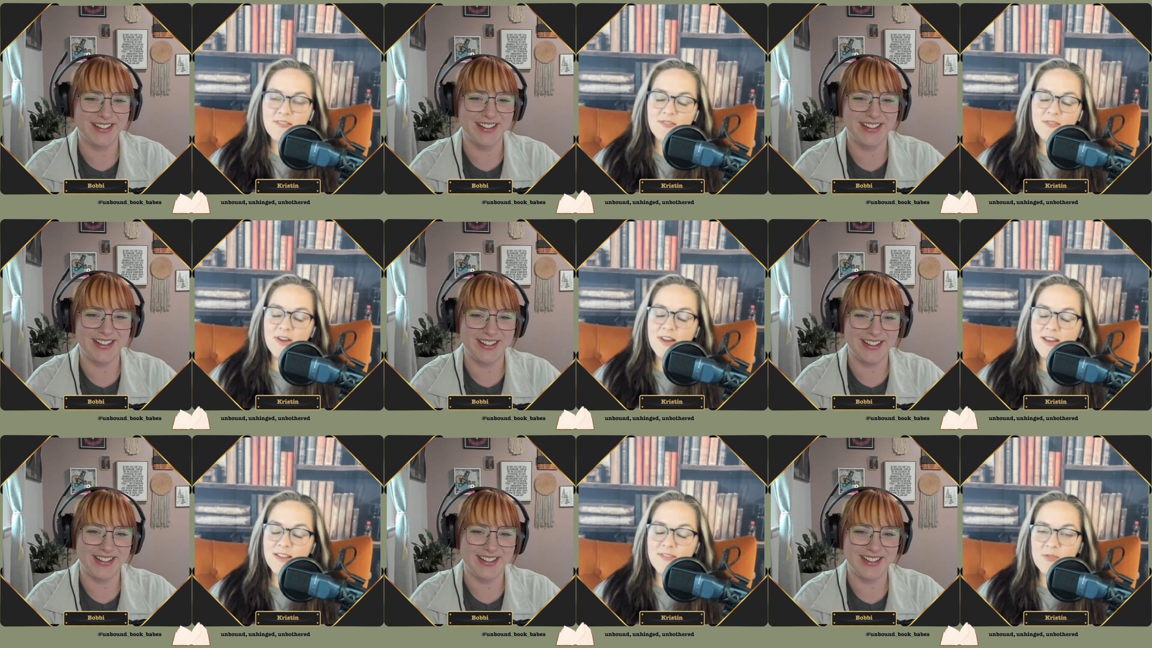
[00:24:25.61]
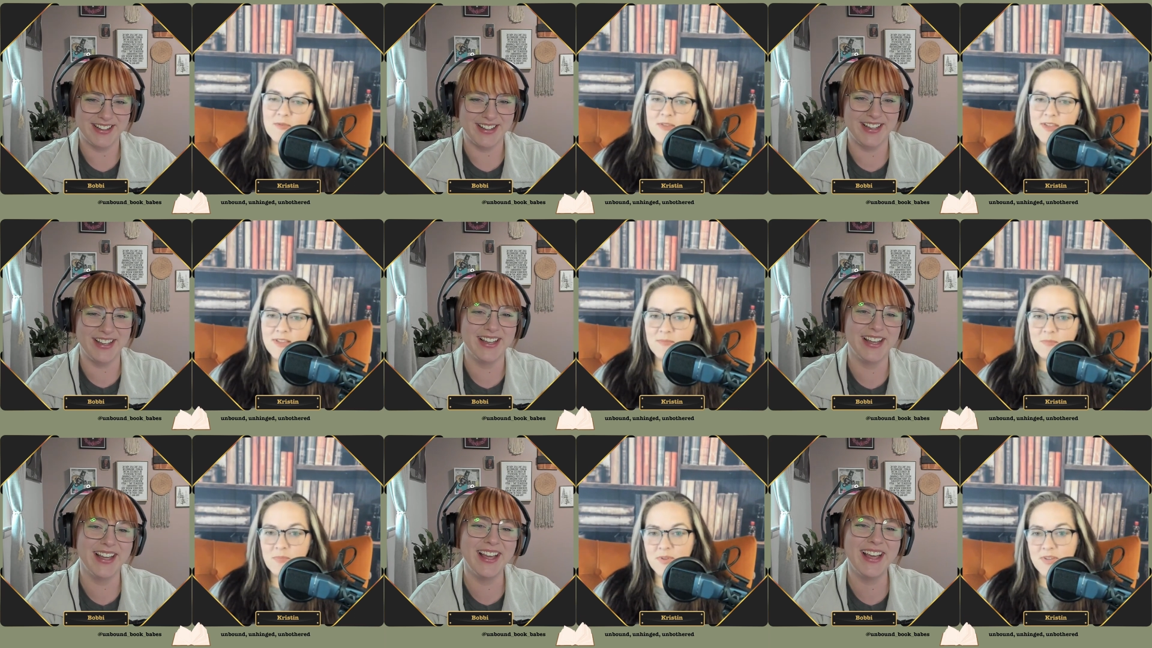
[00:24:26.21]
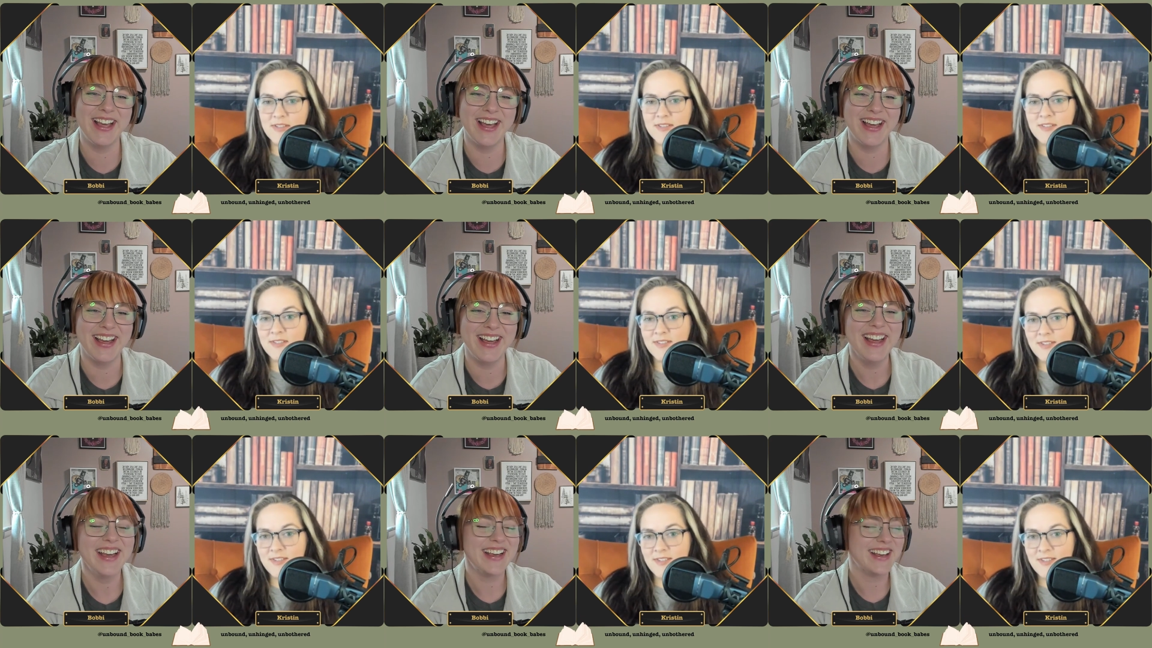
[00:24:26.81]
Speaker 1: I haven't read any of them yet, but
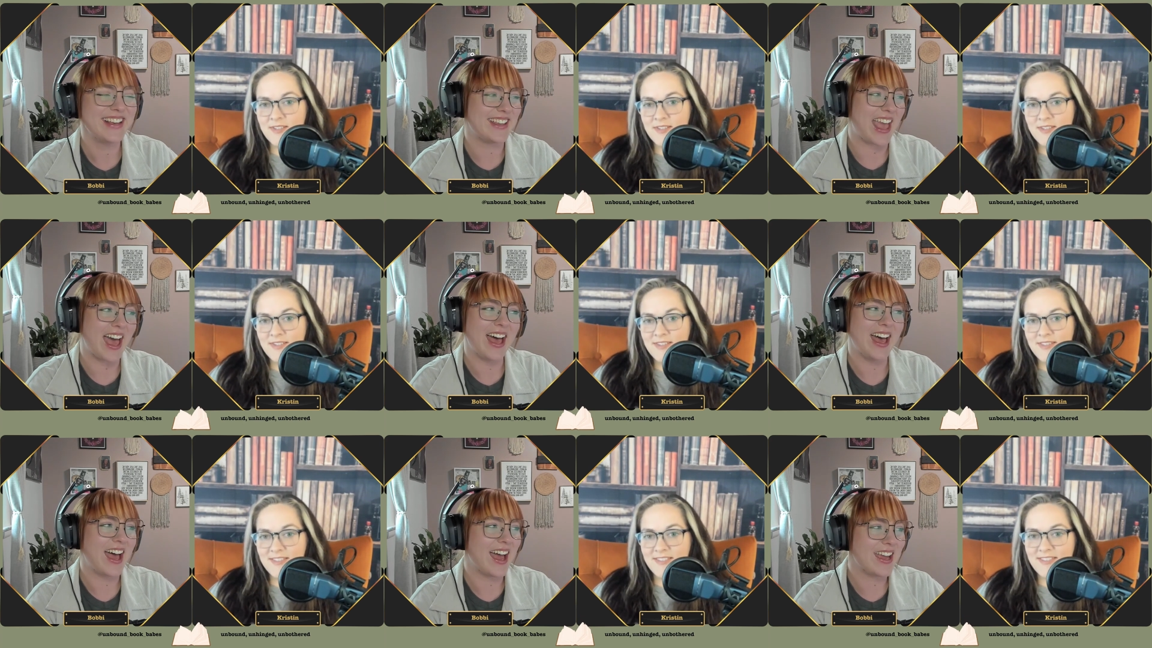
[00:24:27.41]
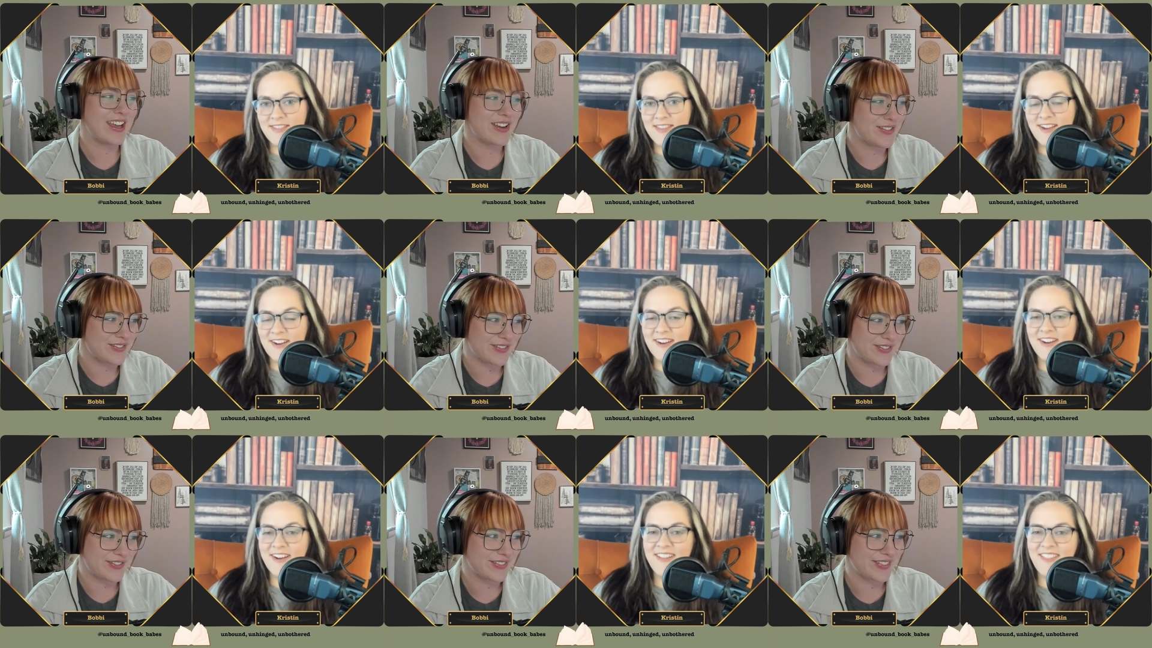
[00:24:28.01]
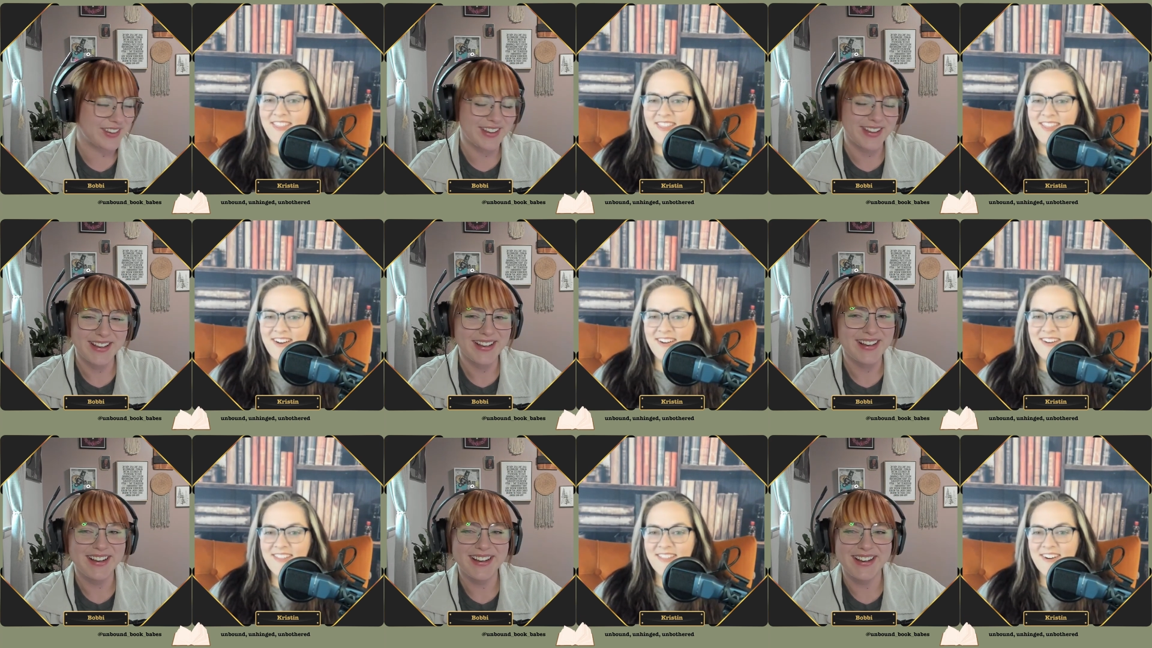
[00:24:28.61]
yeah, I have.
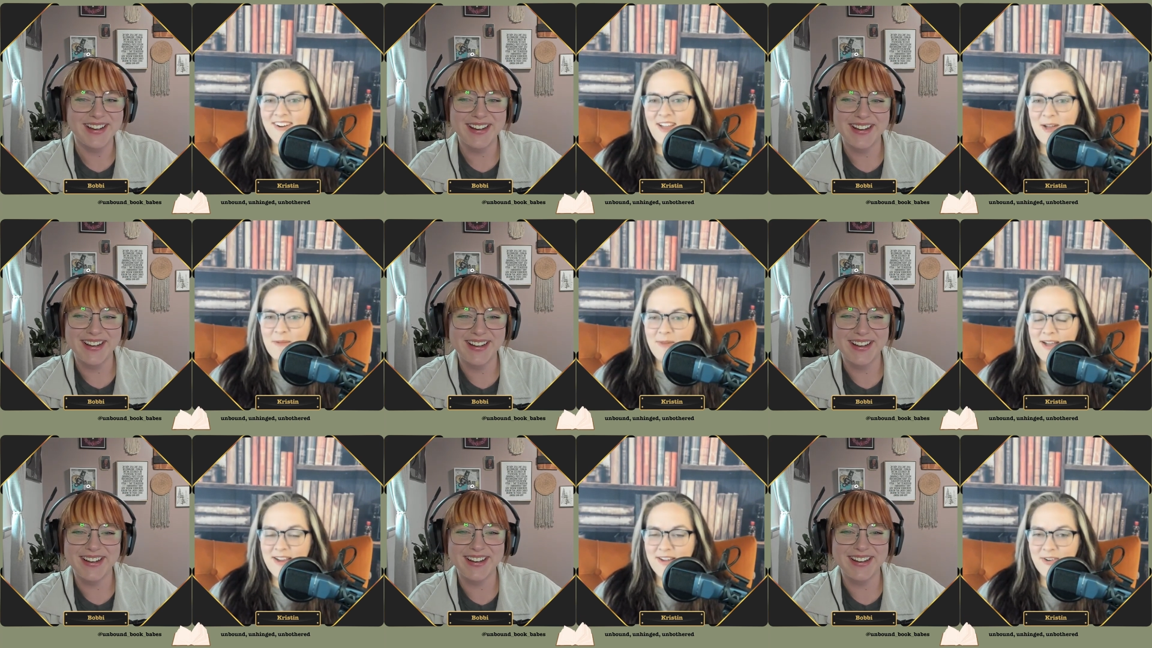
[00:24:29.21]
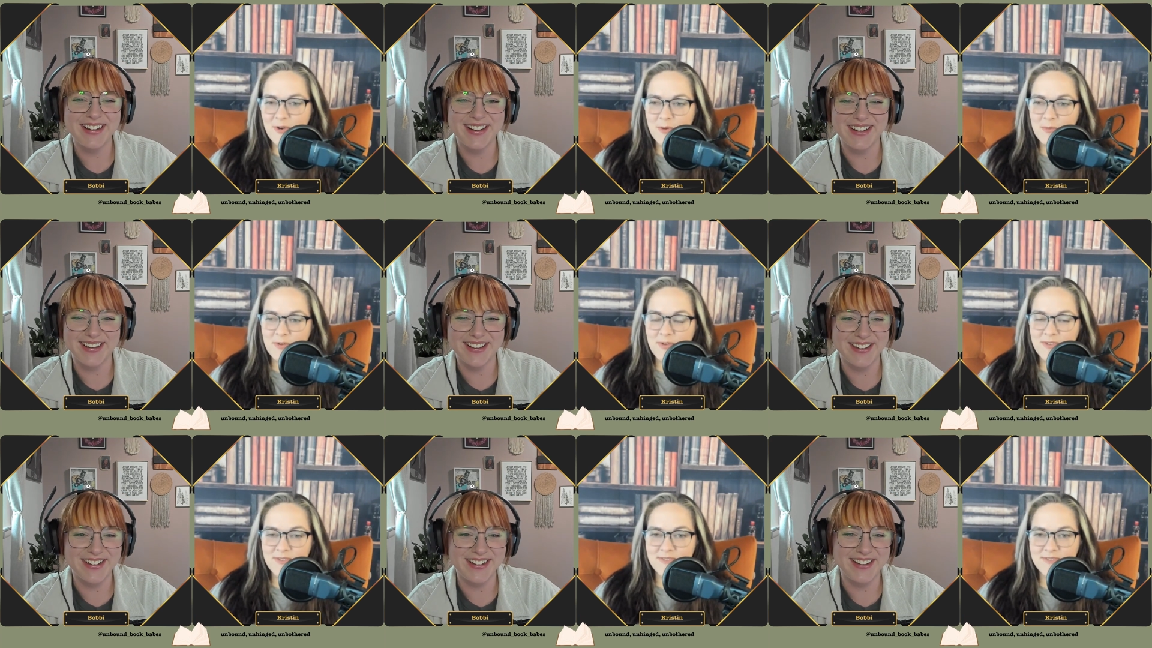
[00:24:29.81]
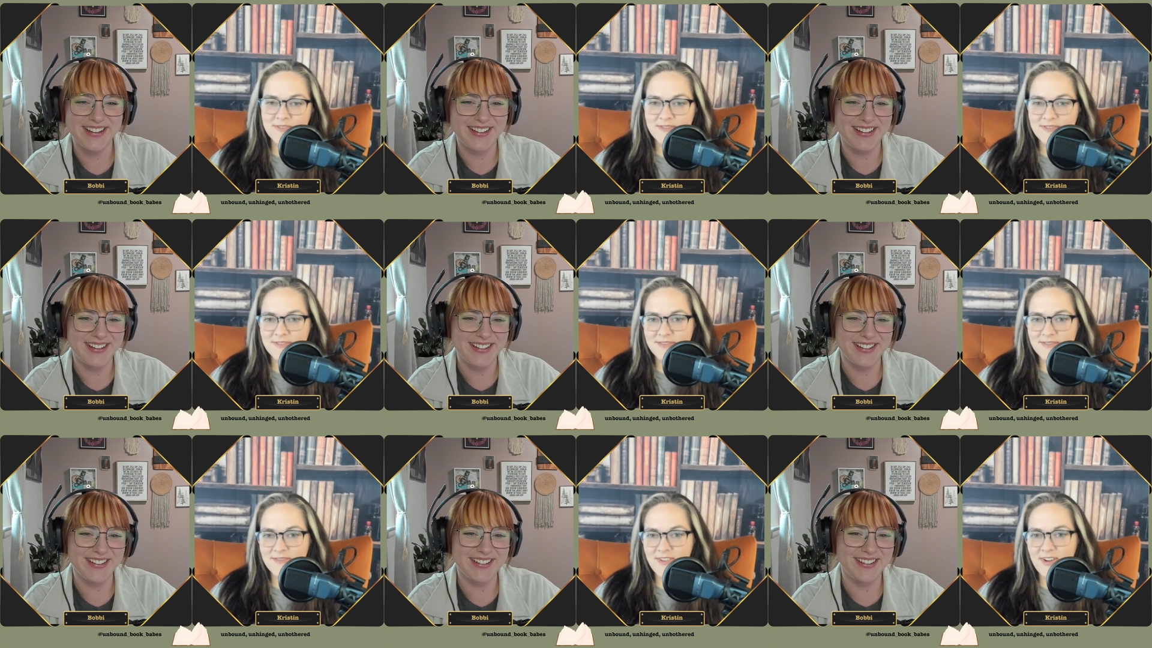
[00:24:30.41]
They're, they're not my normal.
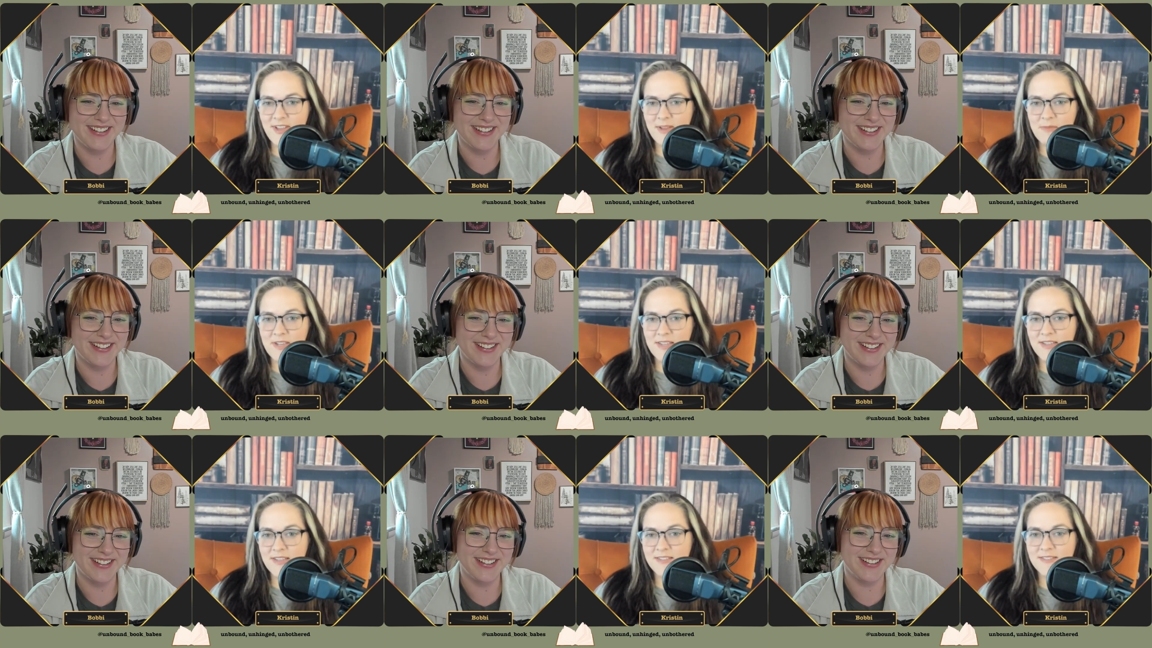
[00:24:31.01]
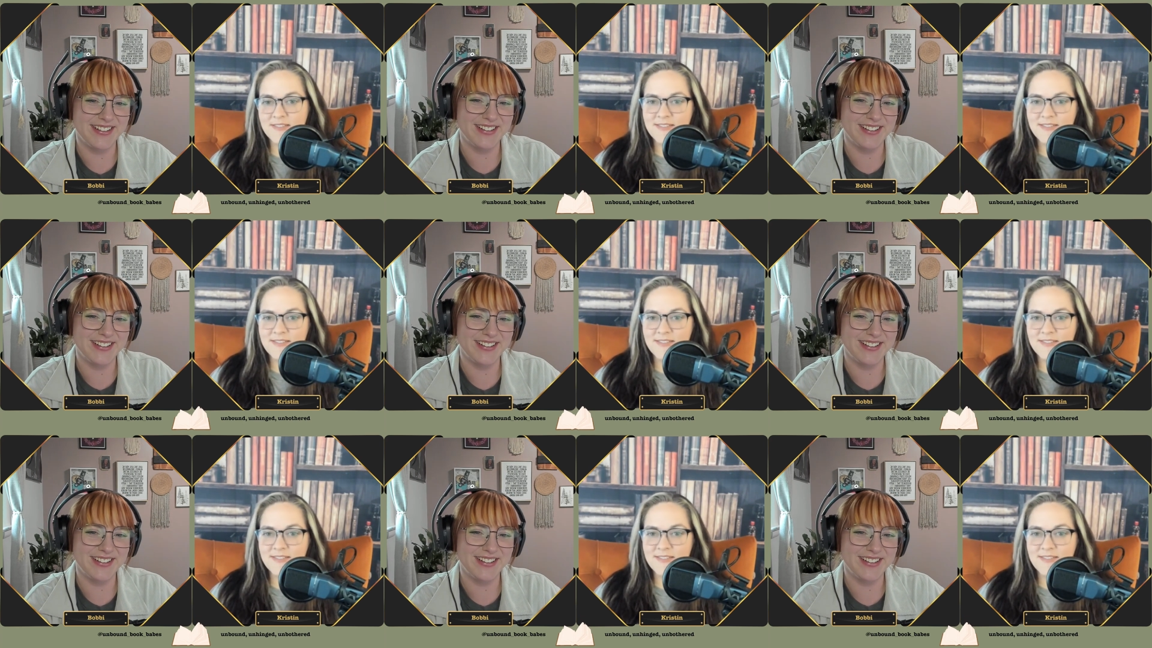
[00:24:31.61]
They're not my, uh,